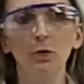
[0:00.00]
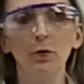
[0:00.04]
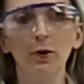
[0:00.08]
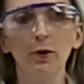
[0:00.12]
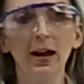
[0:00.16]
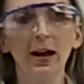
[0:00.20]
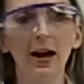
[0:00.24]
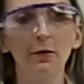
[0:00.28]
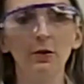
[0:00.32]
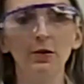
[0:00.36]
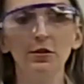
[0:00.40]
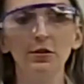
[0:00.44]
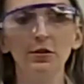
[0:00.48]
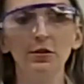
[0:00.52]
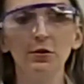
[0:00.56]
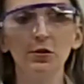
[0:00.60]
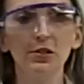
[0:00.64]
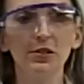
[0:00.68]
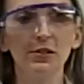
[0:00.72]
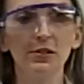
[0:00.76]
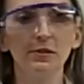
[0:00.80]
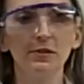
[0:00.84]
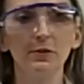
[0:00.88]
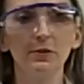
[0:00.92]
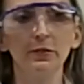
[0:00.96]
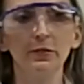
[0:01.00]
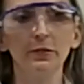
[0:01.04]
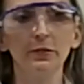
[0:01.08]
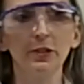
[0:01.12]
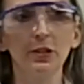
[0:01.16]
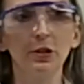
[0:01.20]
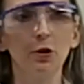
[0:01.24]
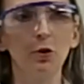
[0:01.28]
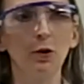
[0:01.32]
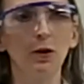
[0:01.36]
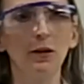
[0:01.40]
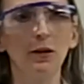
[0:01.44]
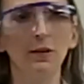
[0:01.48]
when I would do,
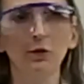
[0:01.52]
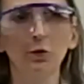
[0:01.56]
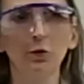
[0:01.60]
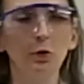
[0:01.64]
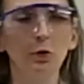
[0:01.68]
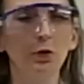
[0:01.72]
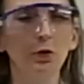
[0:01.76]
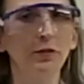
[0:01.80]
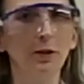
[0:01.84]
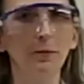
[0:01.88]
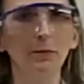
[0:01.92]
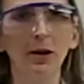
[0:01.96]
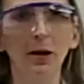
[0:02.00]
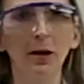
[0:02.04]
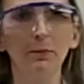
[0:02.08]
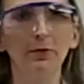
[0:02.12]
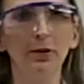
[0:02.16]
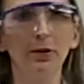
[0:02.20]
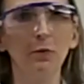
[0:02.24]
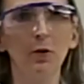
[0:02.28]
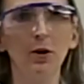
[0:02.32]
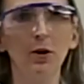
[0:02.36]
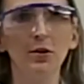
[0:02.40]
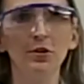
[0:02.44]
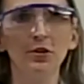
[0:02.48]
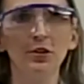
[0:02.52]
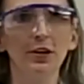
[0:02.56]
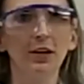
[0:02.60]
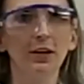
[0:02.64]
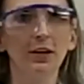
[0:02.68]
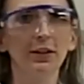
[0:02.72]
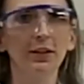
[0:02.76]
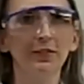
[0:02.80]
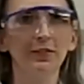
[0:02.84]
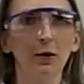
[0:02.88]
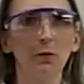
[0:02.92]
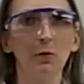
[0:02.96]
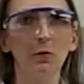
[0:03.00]
in school, sometimes they want you
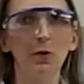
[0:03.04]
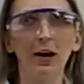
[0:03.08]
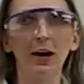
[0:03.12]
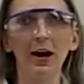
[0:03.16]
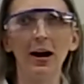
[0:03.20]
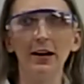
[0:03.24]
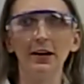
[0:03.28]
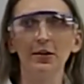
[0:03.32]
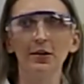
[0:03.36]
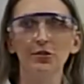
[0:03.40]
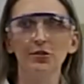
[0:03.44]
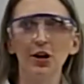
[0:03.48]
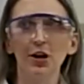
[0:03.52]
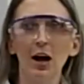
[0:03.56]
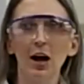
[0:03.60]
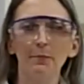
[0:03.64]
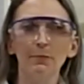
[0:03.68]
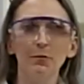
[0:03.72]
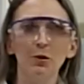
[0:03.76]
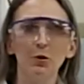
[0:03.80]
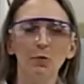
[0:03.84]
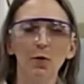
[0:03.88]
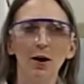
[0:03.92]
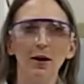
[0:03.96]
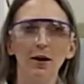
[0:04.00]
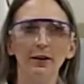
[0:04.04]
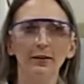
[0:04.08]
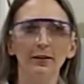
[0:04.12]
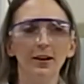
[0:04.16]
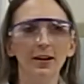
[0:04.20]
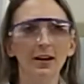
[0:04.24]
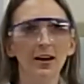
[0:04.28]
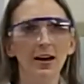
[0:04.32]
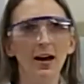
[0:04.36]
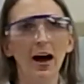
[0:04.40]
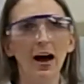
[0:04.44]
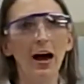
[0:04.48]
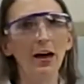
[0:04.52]
to say what kind of job you want.
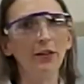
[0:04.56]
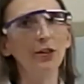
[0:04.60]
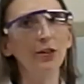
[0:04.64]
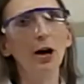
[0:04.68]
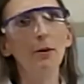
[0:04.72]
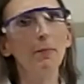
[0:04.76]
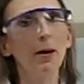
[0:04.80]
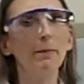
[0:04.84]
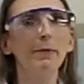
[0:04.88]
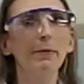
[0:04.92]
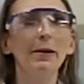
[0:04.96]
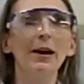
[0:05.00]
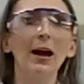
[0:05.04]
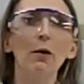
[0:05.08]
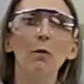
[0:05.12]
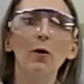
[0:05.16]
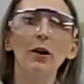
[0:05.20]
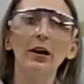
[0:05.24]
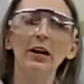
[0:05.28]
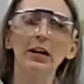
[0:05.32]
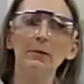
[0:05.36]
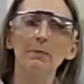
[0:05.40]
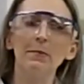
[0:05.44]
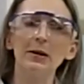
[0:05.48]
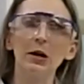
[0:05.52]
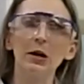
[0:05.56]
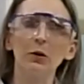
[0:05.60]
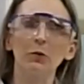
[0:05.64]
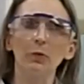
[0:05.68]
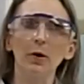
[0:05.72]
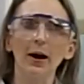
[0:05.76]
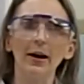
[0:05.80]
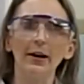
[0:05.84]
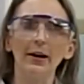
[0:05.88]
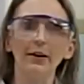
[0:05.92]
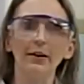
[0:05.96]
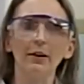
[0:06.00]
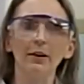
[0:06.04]
I thought maybe I wanted to be a
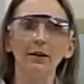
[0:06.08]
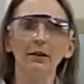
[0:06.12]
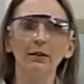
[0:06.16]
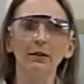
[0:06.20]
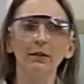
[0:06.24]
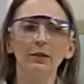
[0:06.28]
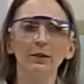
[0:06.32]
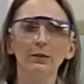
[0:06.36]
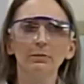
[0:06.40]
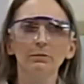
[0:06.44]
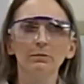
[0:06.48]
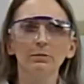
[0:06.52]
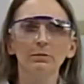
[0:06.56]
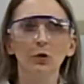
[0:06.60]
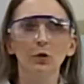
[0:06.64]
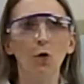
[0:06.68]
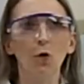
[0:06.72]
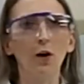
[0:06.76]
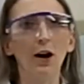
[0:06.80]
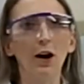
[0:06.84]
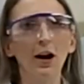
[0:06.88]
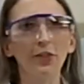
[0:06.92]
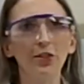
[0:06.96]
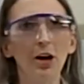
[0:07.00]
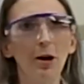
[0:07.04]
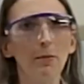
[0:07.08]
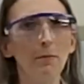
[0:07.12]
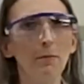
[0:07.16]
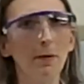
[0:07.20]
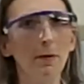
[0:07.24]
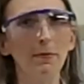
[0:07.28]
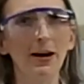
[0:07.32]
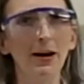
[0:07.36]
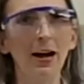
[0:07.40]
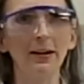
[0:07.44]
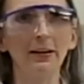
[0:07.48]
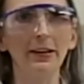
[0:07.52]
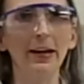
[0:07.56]
writer, or I thought
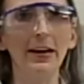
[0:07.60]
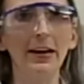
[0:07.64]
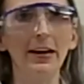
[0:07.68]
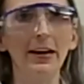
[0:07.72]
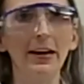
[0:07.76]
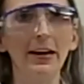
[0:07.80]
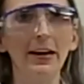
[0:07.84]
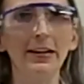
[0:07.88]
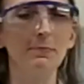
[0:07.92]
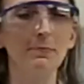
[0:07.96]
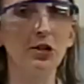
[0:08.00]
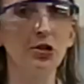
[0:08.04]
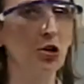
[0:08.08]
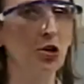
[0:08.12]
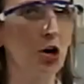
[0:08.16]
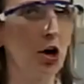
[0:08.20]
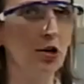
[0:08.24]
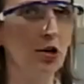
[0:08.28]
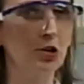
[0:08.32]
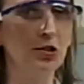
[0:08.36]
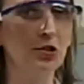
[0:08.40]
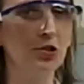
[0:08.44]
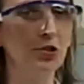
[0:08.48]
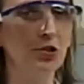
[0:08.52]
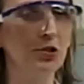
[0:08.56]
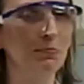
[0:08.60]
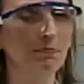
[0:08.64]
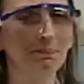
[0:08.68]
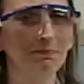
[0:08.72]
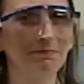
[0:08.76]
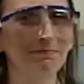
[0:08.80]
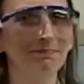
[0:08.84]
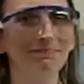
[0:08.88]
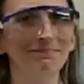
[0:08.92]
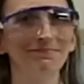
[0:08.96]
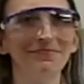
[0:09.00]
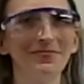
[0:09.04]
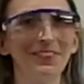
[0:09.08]
maybe I'd like to be a judge.